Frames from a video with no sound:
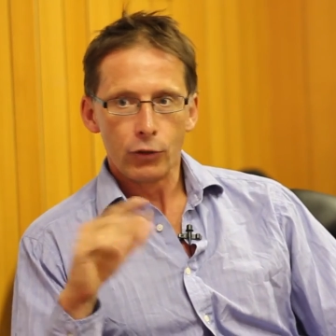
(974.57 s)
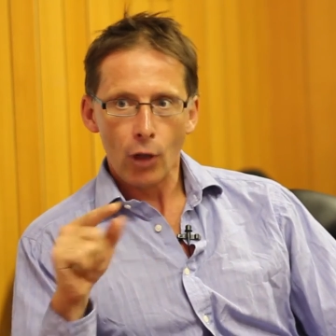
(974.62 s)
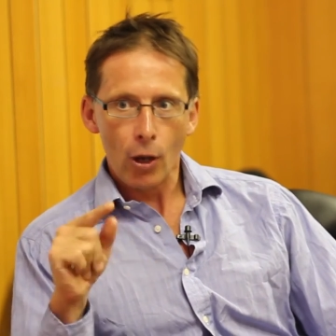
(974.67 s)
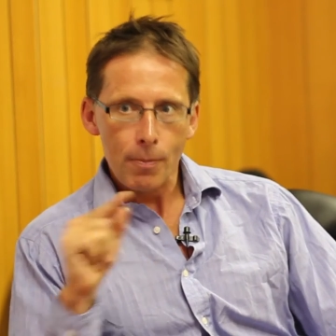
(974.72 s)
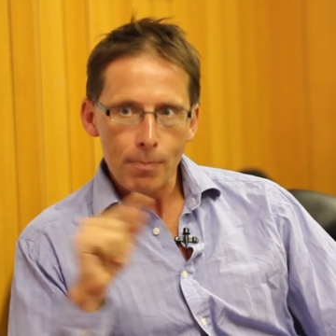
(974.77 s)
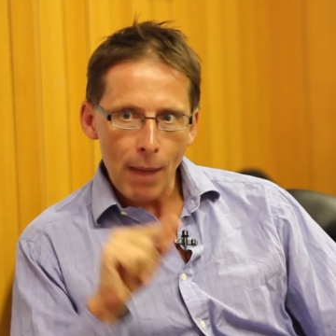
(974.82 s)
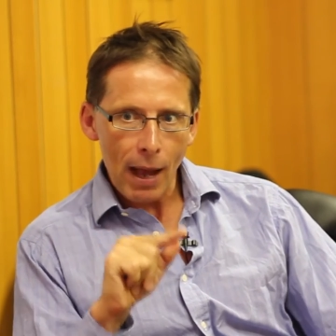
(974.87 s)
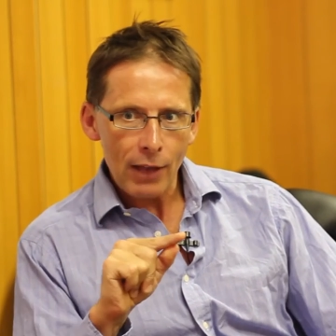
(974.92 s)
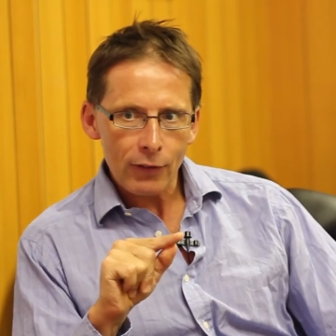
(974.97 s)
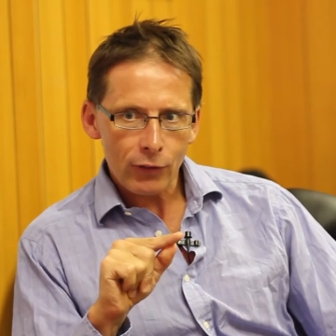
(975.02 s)

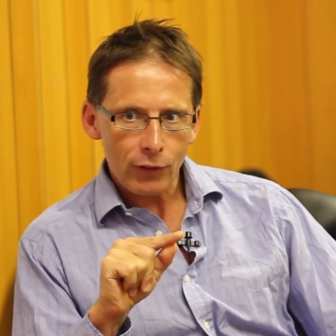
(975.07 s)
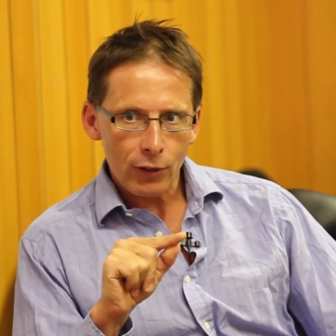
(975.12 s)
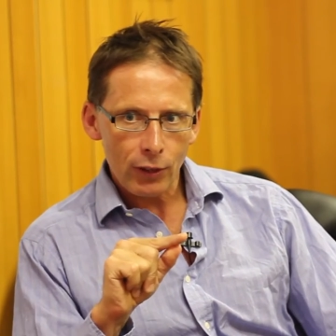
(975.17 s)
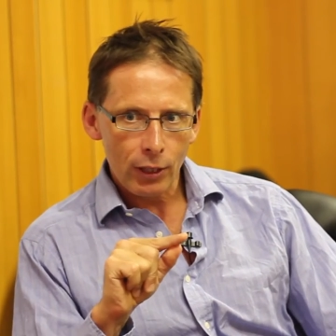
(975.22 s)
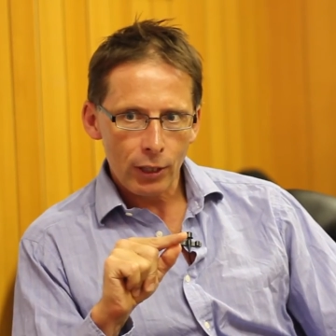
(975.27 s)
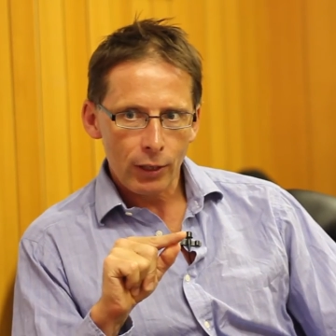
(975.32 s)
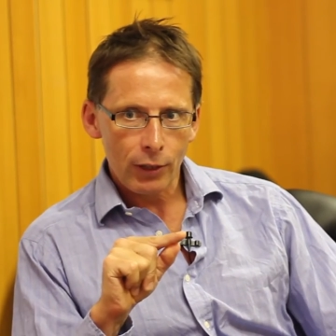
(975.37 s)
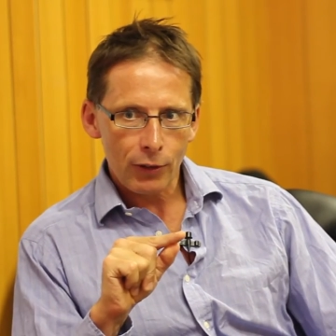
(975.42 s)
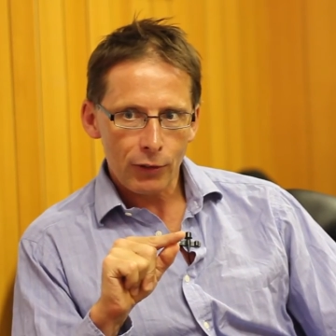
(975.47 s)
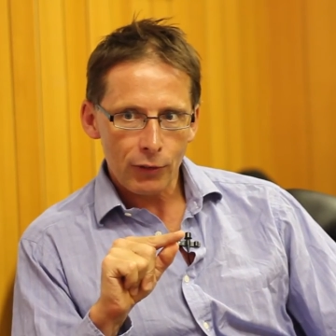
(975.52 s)
So
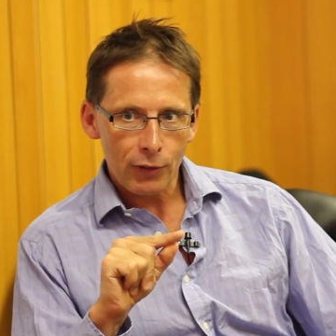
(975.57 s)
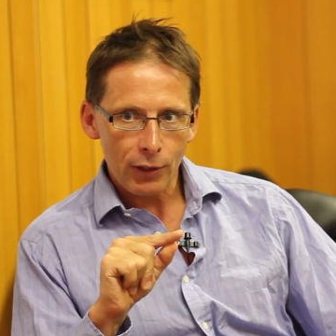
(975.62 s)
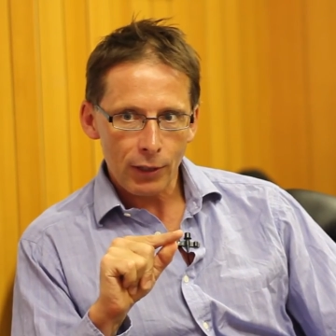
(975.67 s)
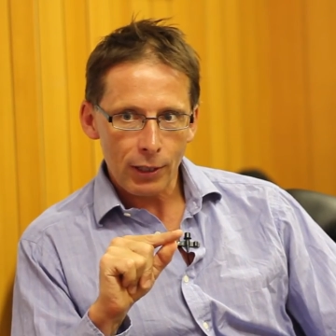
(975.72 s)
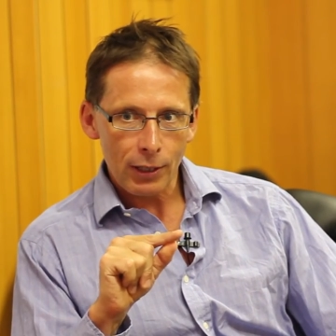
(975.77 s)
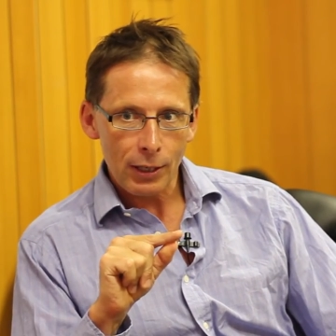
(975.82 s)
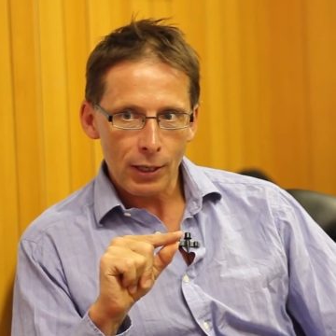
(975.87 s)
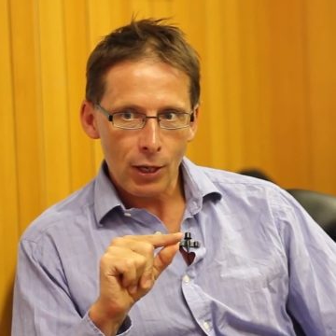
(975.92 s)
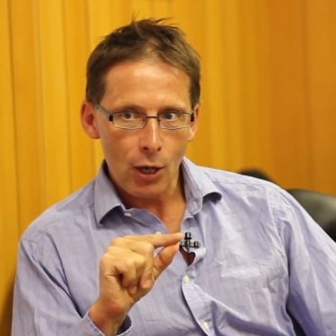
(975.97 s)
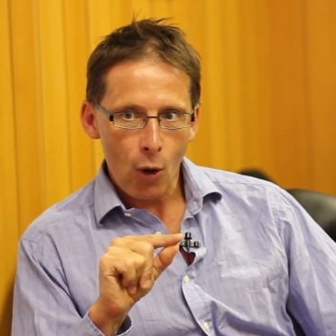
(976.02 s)

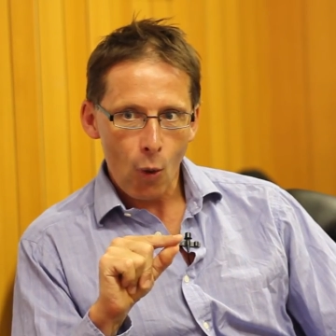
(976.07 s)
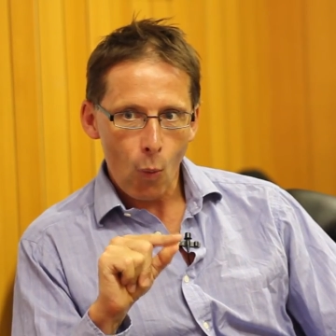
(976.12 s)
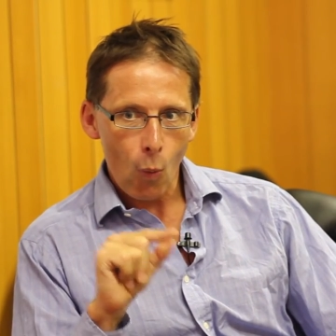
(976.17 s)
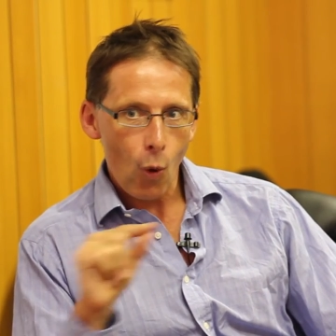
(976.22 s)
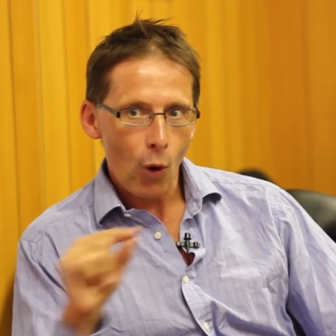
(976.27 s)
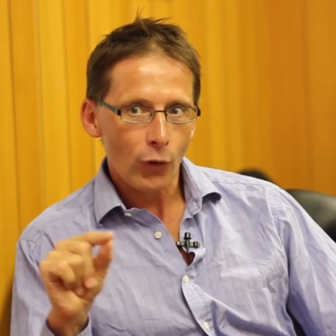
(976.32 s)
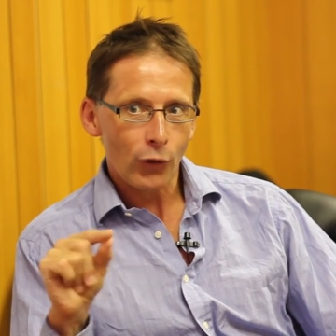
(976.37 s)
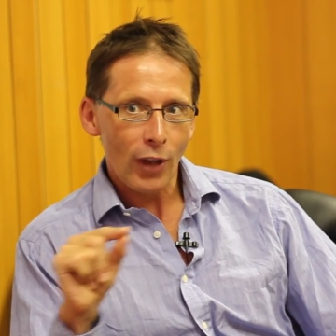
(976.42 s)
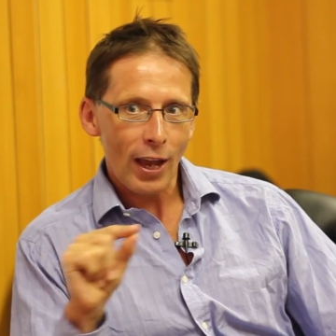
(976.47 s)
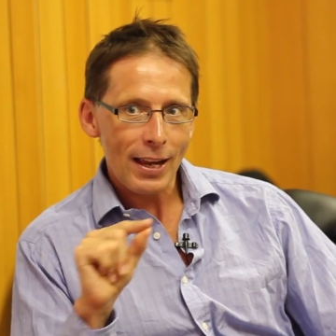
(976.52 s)
masculinity
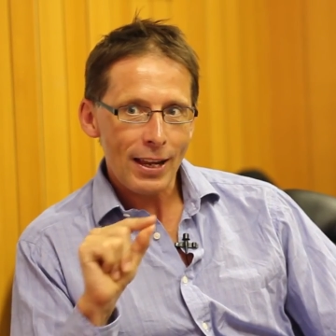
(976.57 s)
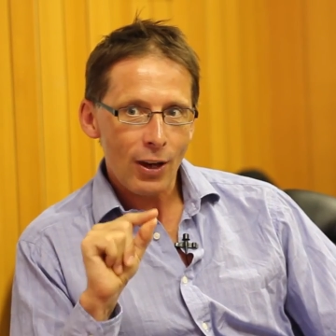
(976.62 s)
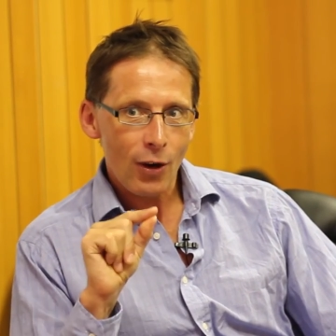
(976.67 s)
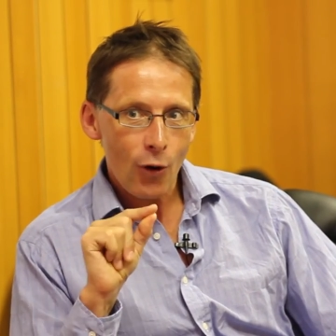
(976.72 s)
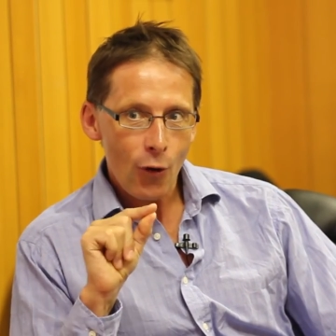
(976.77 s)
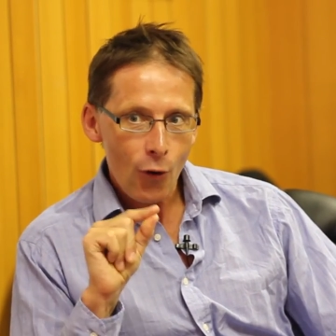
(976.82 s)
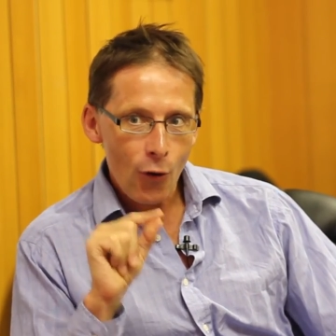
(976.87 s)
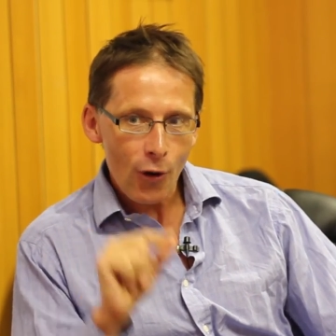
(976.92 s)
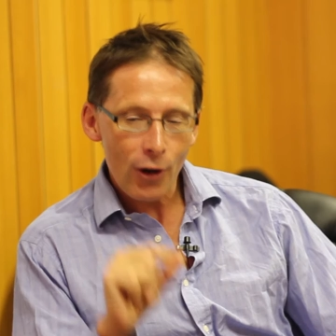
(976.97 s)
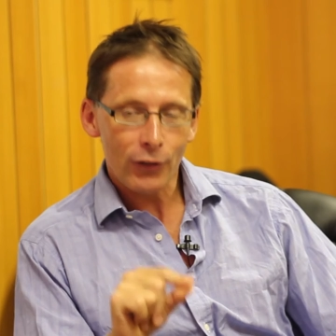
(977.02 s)
was a
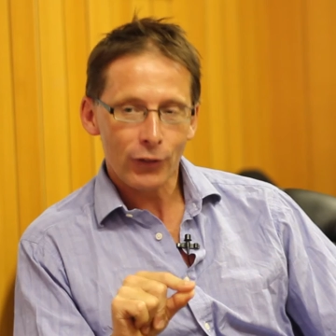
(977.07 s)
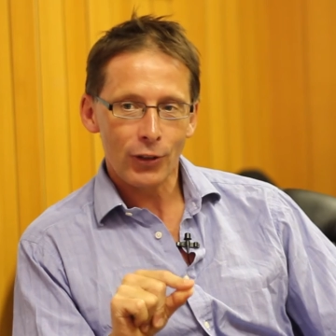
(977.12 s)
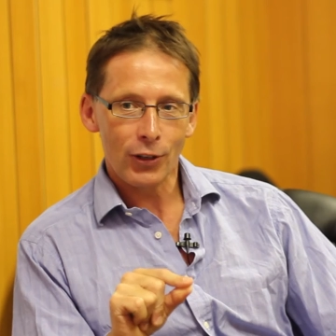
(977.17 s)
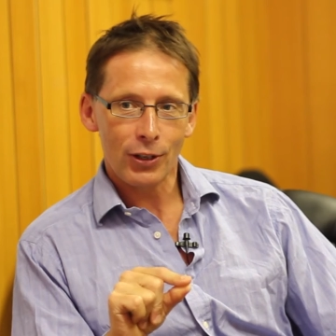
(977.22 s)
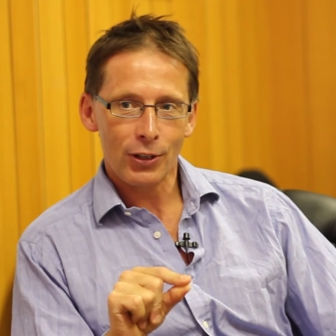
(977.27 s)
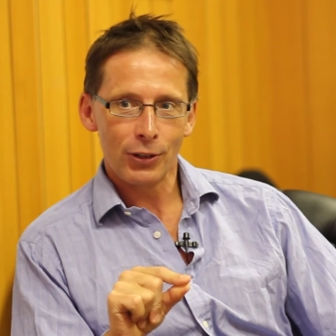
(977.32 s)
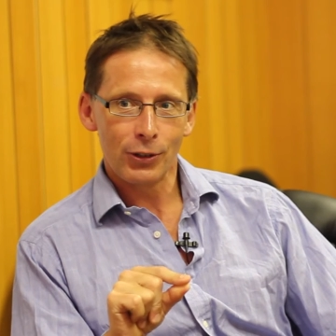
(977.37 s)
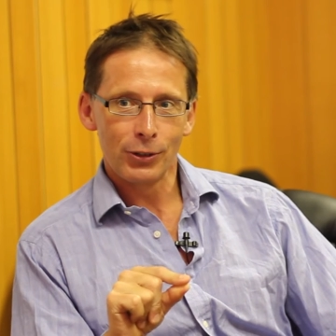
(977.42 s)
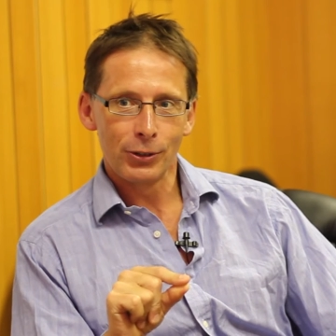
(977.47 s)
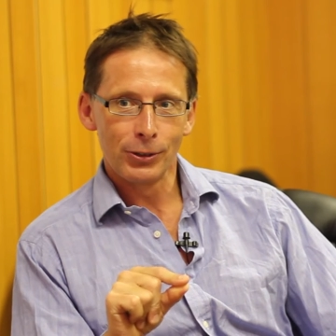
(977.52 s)

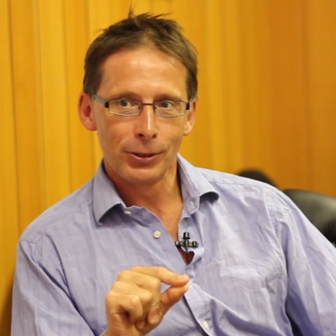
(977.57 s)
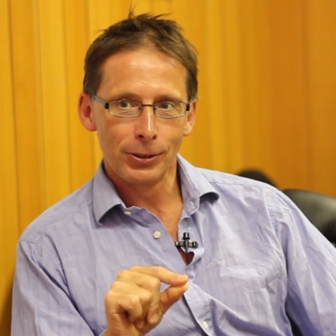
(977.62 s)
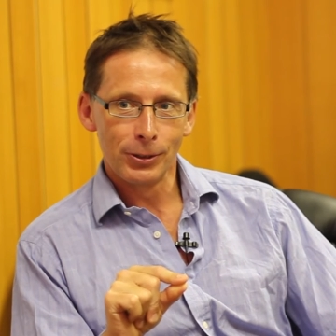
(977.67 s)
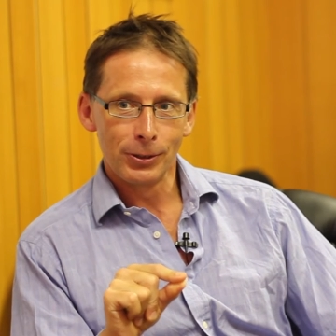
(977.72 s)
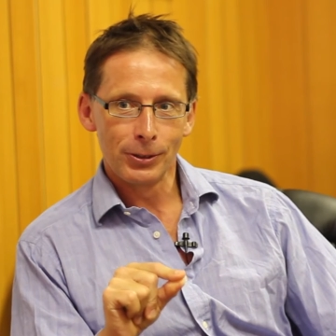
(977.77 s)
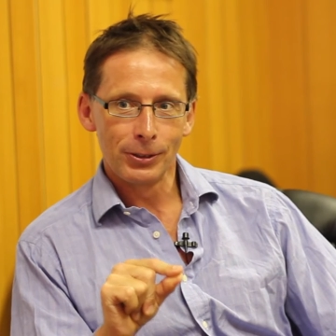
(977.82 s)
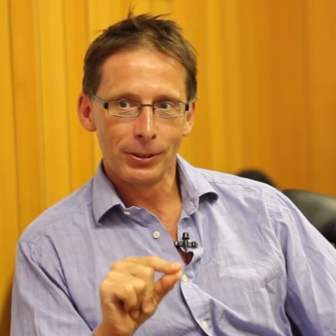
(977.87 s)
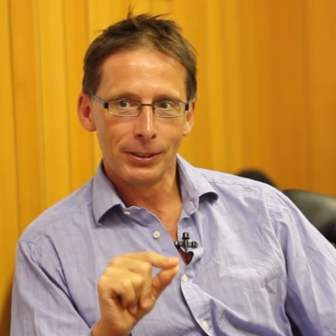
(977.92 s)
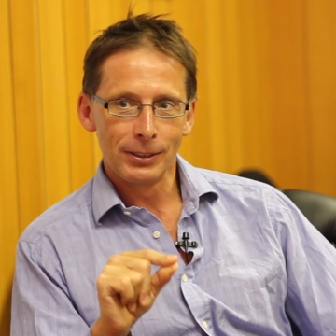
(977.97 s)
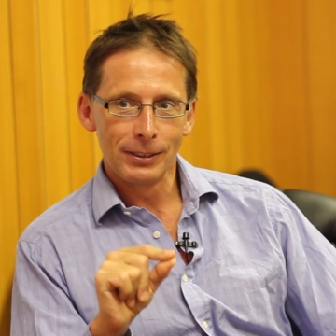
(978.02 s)

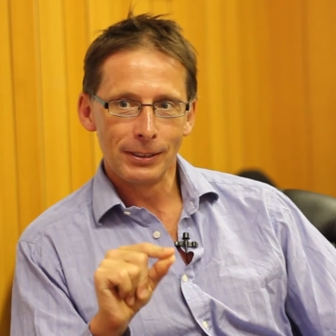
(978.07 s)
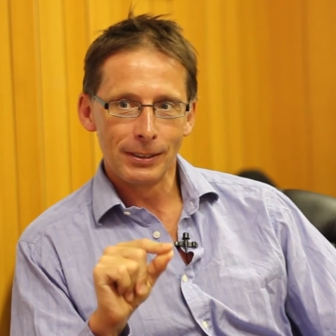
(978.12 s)
critical